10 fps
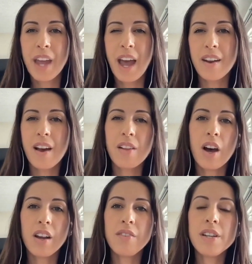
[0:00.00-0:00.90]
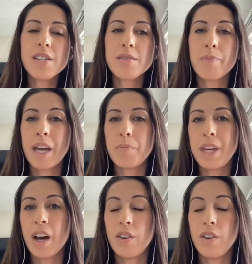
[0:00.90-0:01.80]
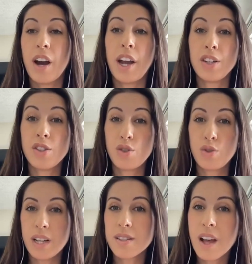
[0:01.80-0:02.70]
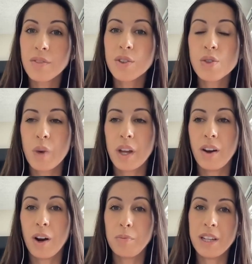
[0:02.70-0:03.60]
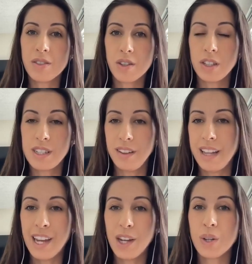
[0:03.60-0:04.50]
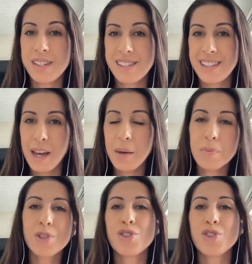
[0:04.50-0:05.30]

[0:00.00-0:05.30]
And a lot of us might be under higher stress levels when our meals are delayed or skipped.